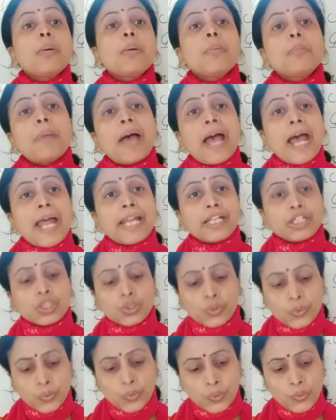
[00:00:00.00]

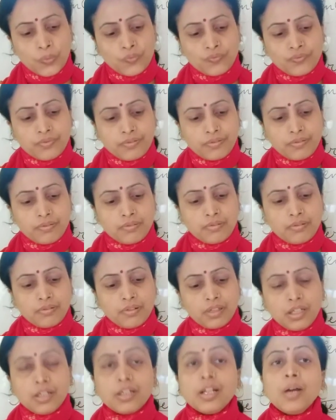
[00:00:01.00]
mangrove.
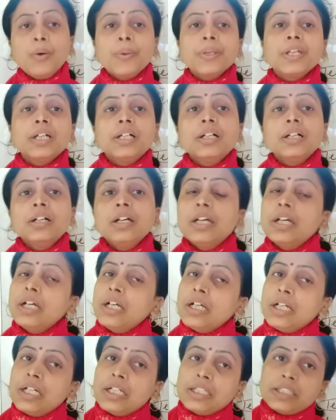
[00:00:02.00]
Now here
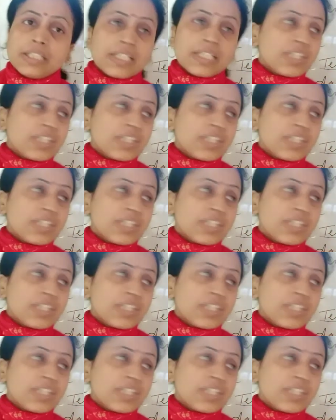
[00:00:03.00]
this